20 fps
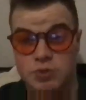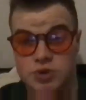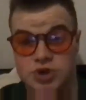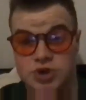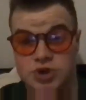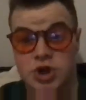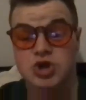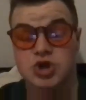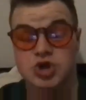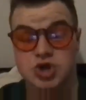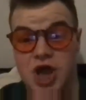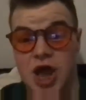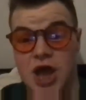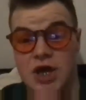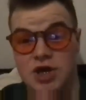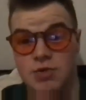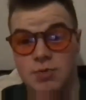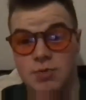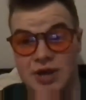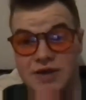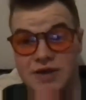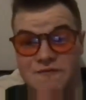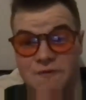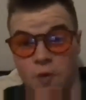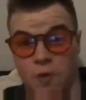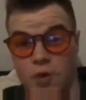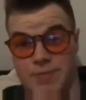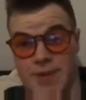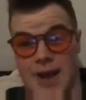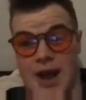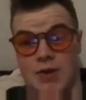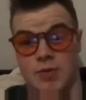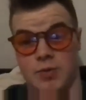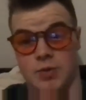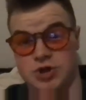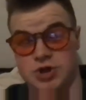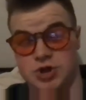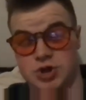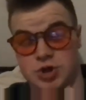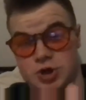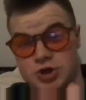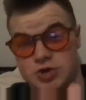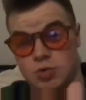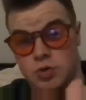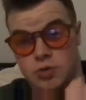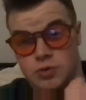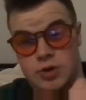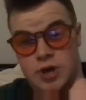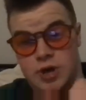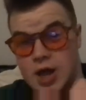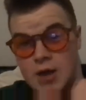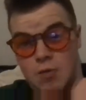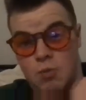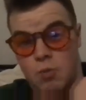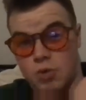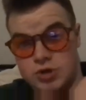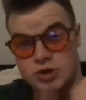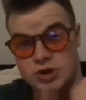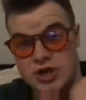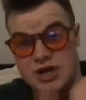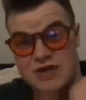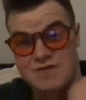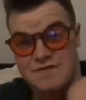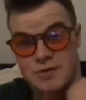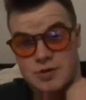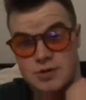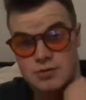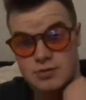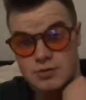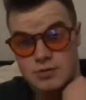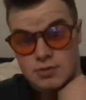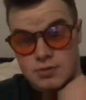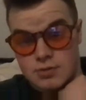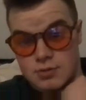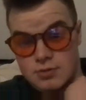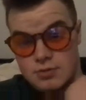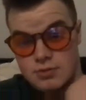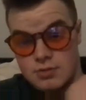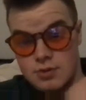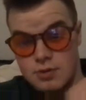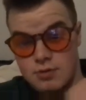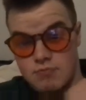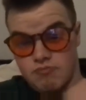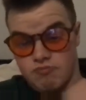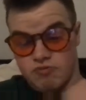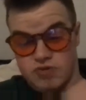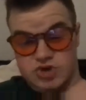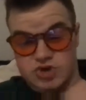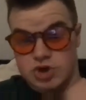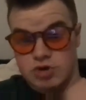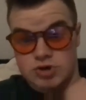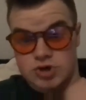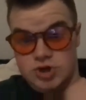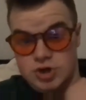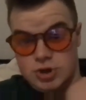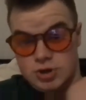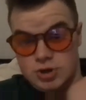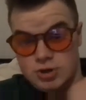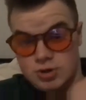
it was genuinely £40 when she tried to order it. Like it wasn't even reduced.